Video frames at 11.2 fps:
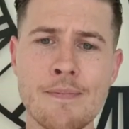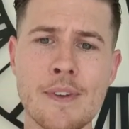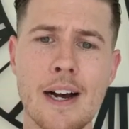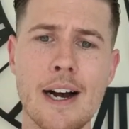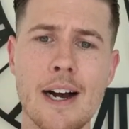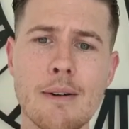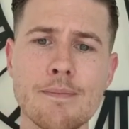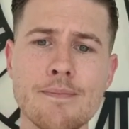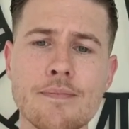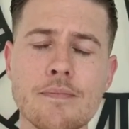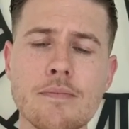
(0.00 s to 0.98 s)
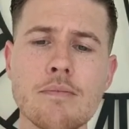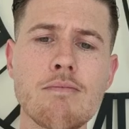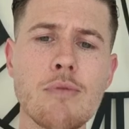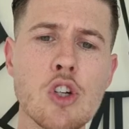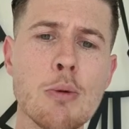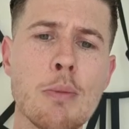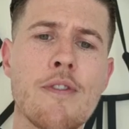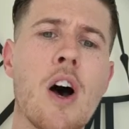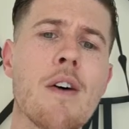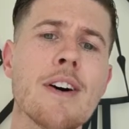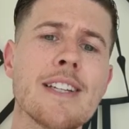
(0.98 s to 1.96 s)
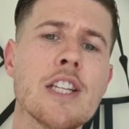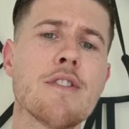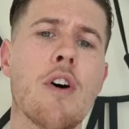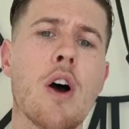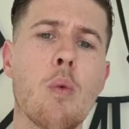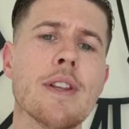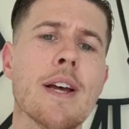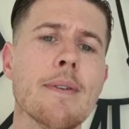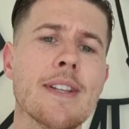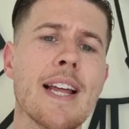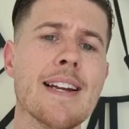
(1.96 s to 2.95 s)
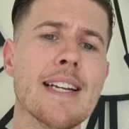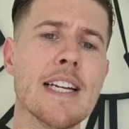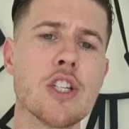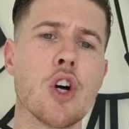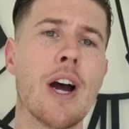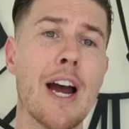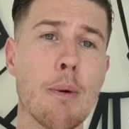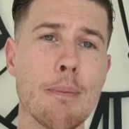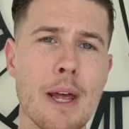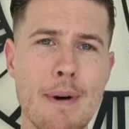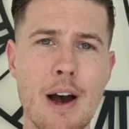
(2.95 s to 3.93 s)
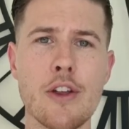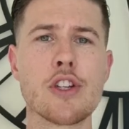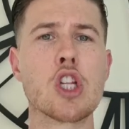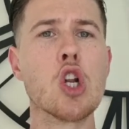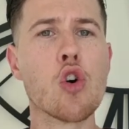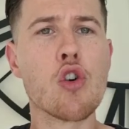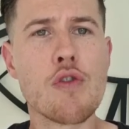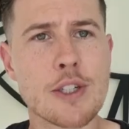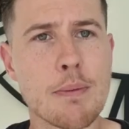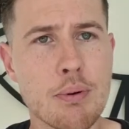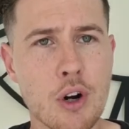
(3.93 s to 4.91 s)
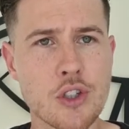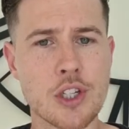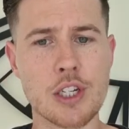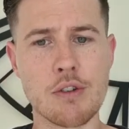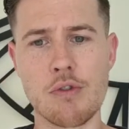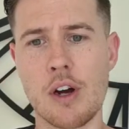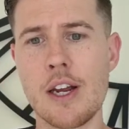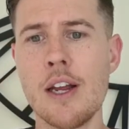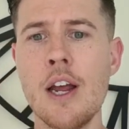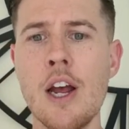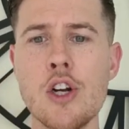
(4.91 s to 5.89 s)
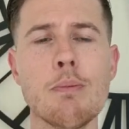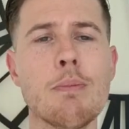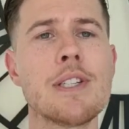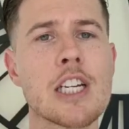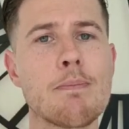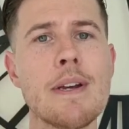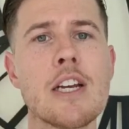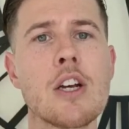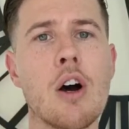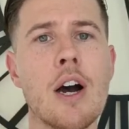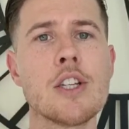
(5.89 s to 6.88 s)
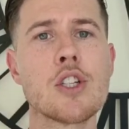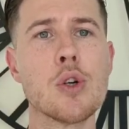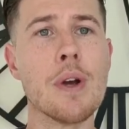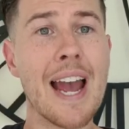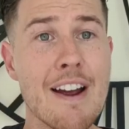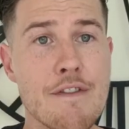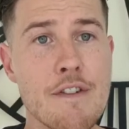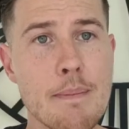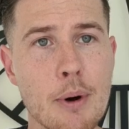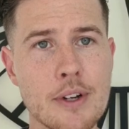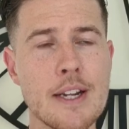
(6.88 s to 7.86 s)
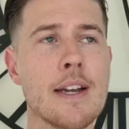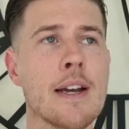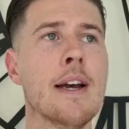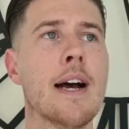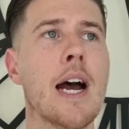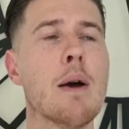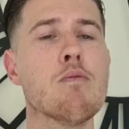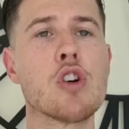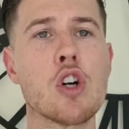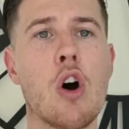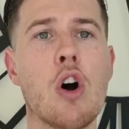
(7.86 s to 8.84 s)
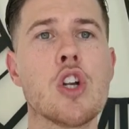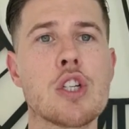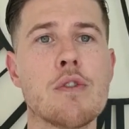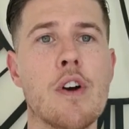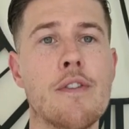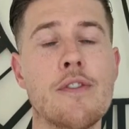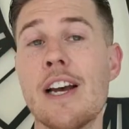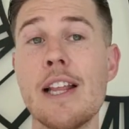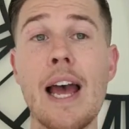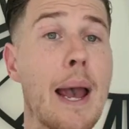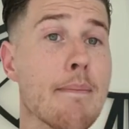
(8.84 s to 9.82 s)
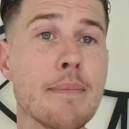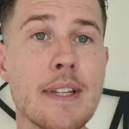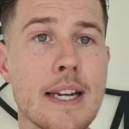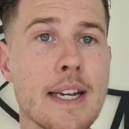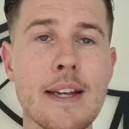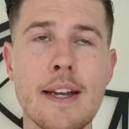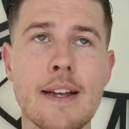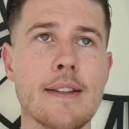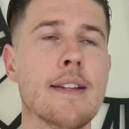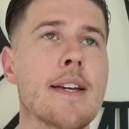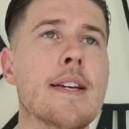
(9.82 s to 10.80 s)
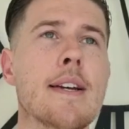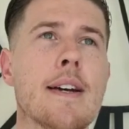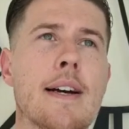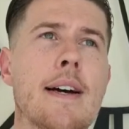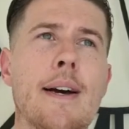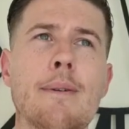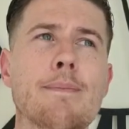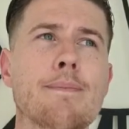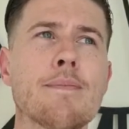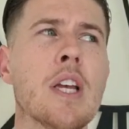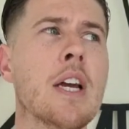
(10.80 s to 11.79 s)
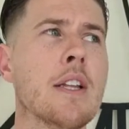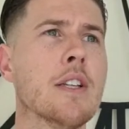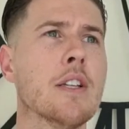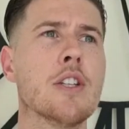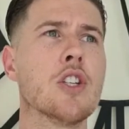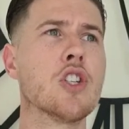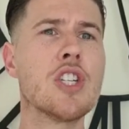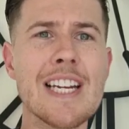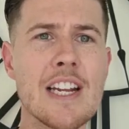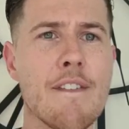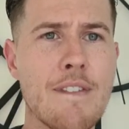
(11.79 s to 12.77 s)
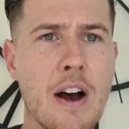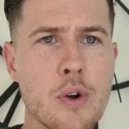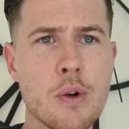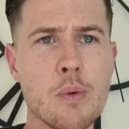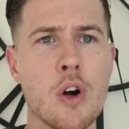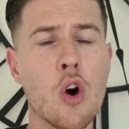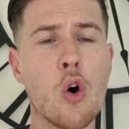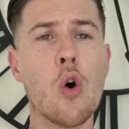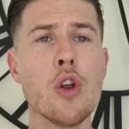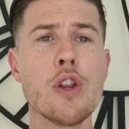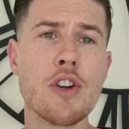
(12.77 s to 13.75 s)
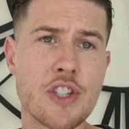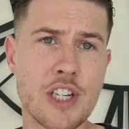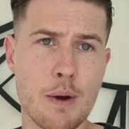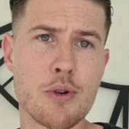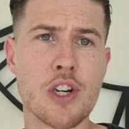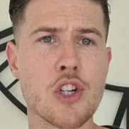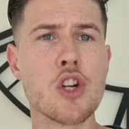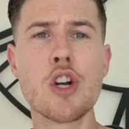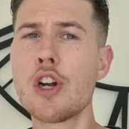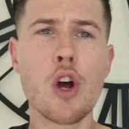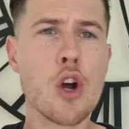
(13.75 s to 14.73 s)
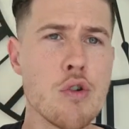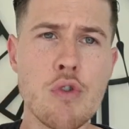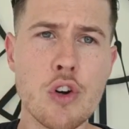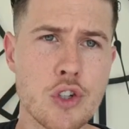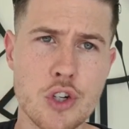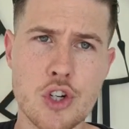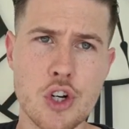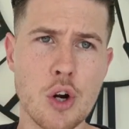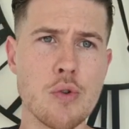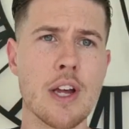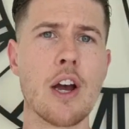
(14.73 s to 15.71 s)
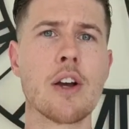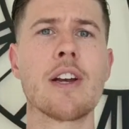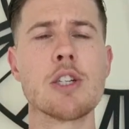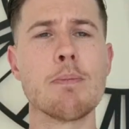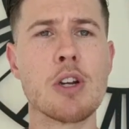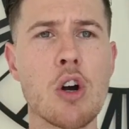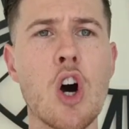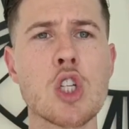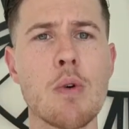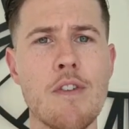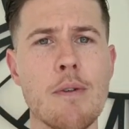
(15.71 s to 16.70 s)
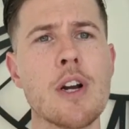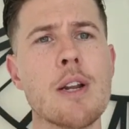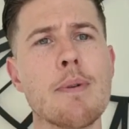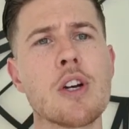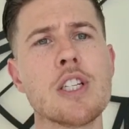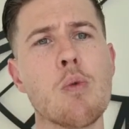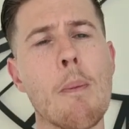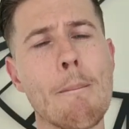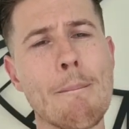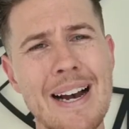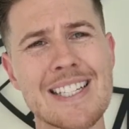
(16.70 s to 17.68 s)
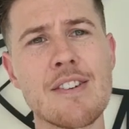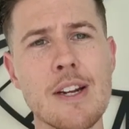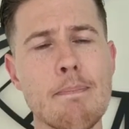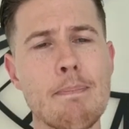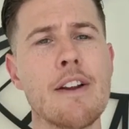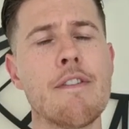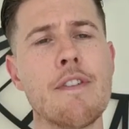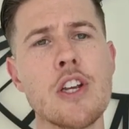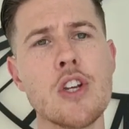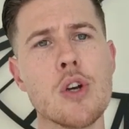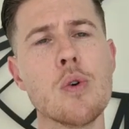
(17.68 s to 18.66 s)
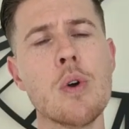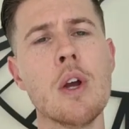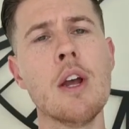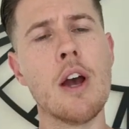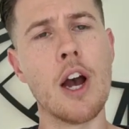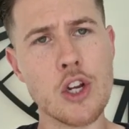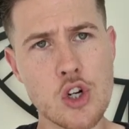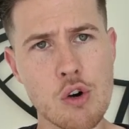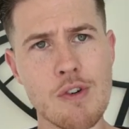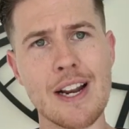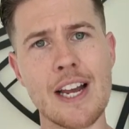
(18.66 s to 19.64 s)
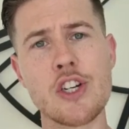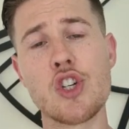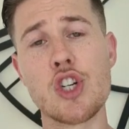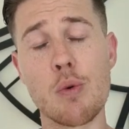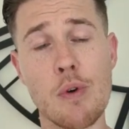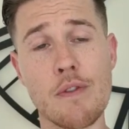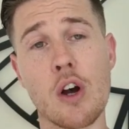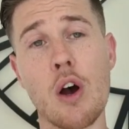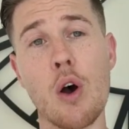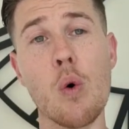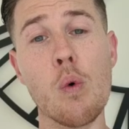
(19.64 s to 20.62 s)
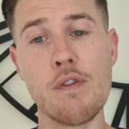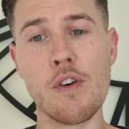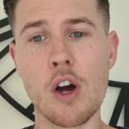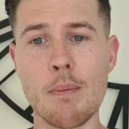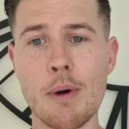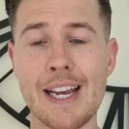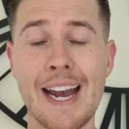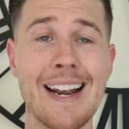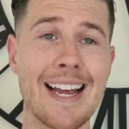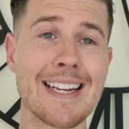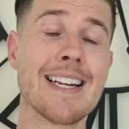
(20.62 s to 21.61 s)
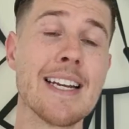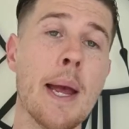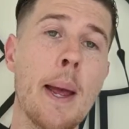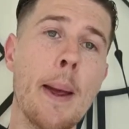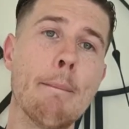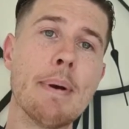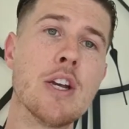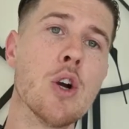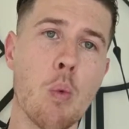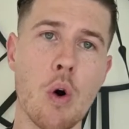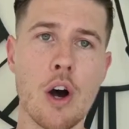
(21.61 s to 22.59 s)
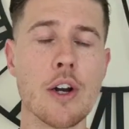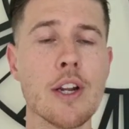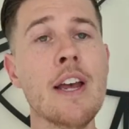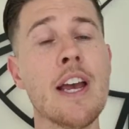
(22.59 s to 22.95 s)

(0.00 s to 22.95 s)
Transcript: Number five, identify what their needs are, help them out. That's the law of reciprocity, right? Number six, be kind to everybody, and regardless of if they're the MD, the senior valuer, or the receptionist. You don't know who runs the show there, okay? So be kind to everybody, because it will massively benefit you and your relationship with the whole firm, okay? And lastly, be your word.